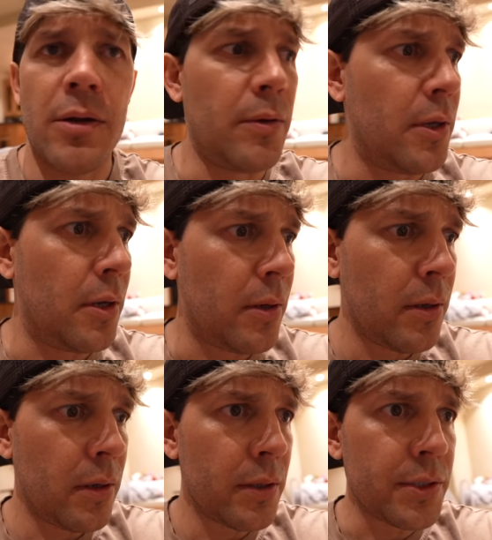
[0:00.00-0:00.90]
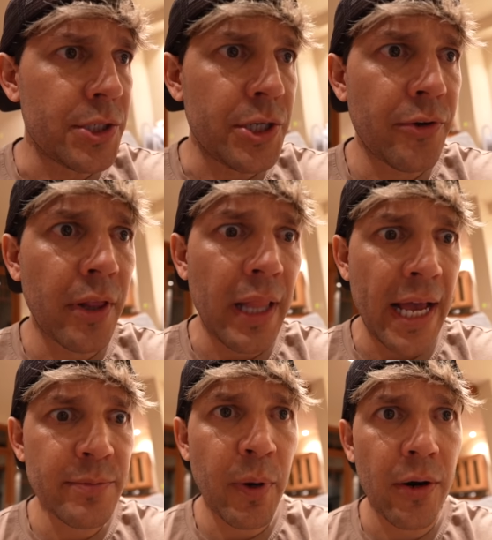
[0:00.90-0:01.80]
don't know. Did you hear the
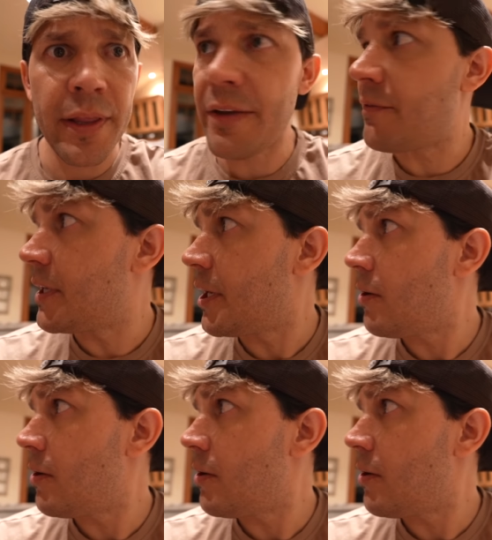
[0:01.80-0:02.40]
last part of that video?